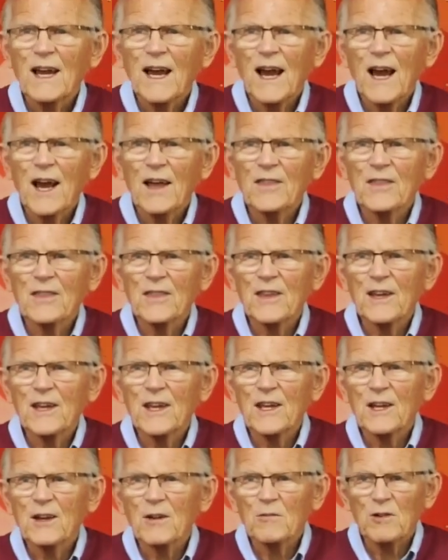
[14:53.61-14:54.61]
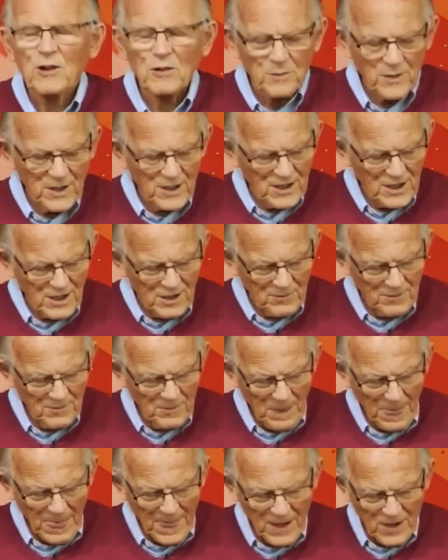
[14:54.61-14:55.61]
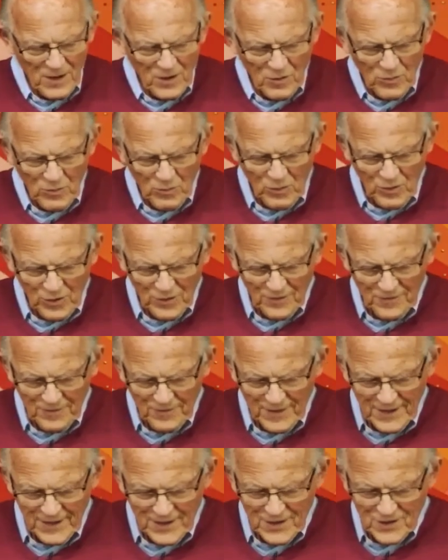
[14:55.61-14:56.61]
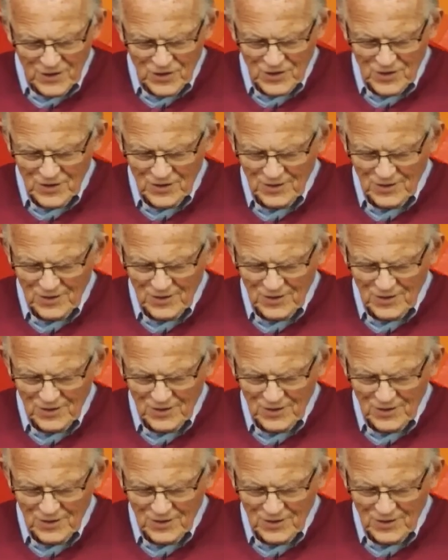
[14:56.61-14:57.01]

and they will become one flesh."